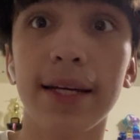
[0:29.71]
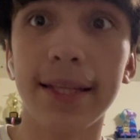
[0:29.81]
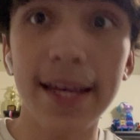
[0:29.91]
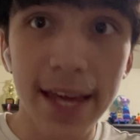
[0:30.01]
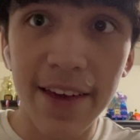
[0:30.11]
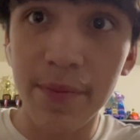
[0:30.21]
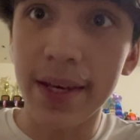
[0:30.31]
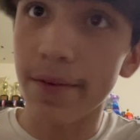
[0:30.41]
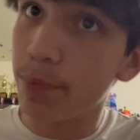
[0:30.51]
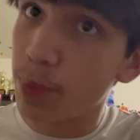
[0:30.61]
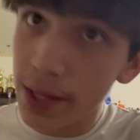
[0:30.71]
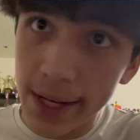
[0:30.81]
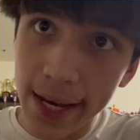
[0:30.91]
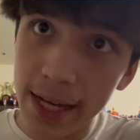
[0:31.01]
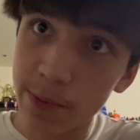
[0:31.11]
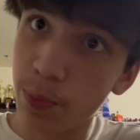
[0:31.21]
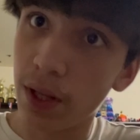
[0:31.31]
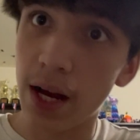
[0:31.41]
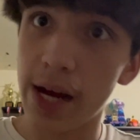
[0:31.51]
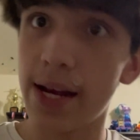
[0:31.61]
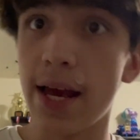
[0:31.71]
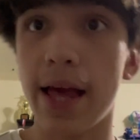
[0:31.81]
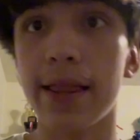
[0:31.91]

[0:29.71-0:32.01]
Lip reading: and they gave me a big ass plot.